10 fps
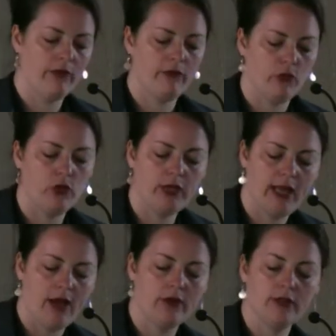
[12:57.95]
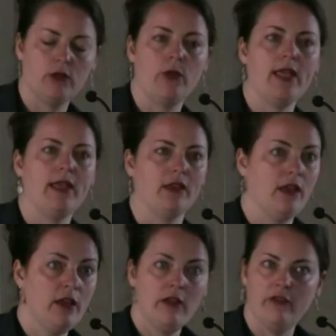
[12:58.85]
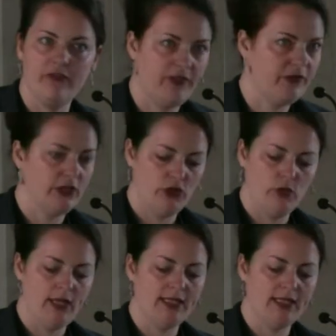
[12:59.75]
40 hours a week and 52